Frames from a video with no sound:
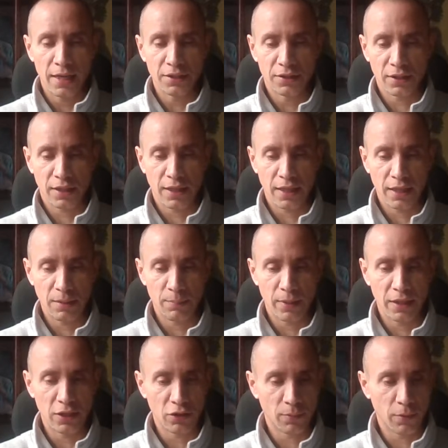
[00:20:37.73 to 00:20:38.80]
is the key
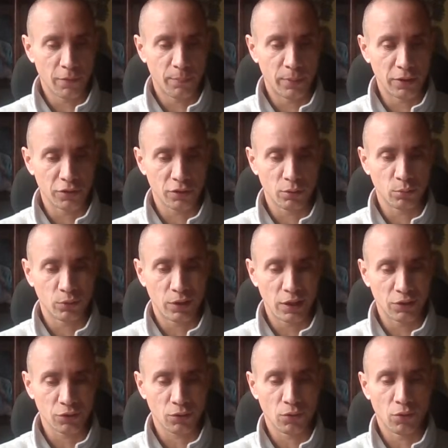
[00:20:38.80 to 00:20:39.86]
medium of political
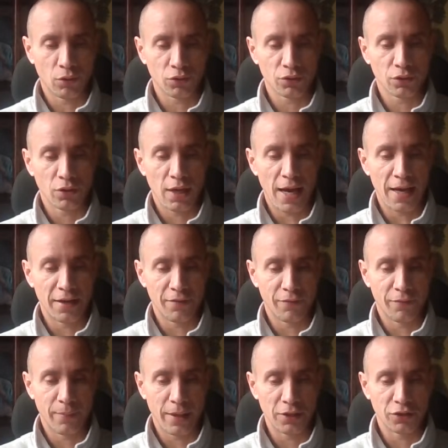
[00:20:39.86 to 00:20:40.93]
discourse and
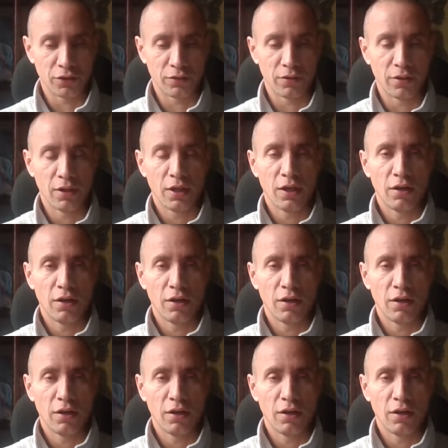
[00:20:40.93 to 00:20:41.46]
information.